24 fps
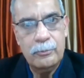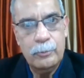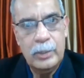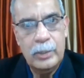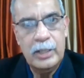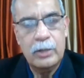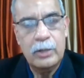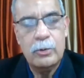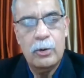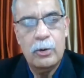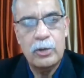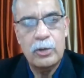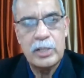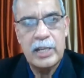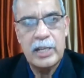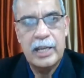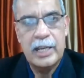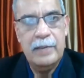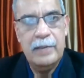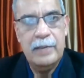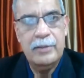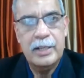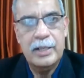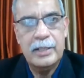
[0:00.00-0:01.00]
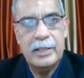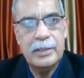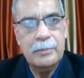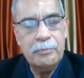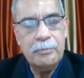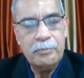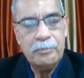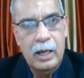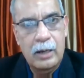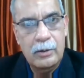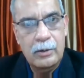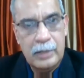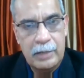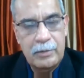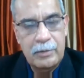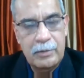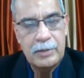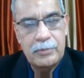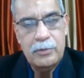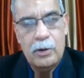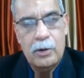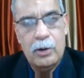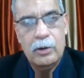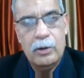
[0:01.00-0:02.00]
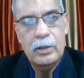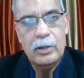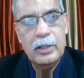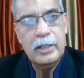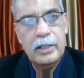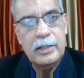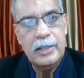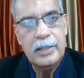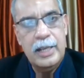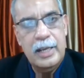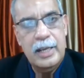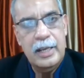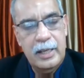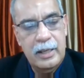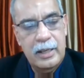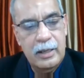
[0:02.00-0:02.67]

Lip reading: with the course I give it for, the